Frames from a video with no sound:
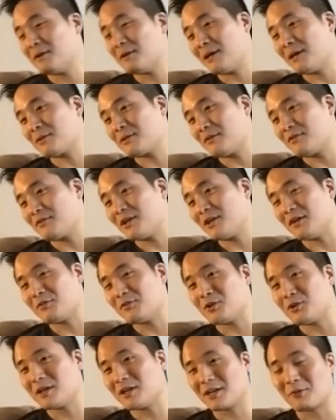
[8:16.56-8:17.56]
If you
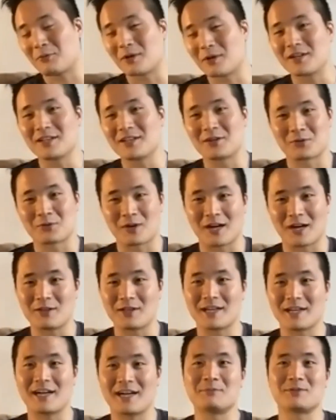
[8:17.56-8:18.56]
hear that weird little
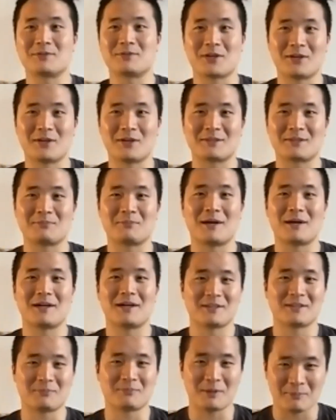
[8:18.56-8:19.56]
growling, I'm sorry, that's my
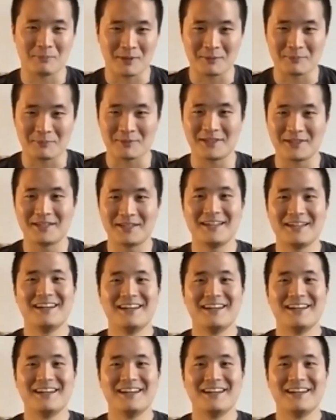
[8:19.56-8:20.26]
puppy.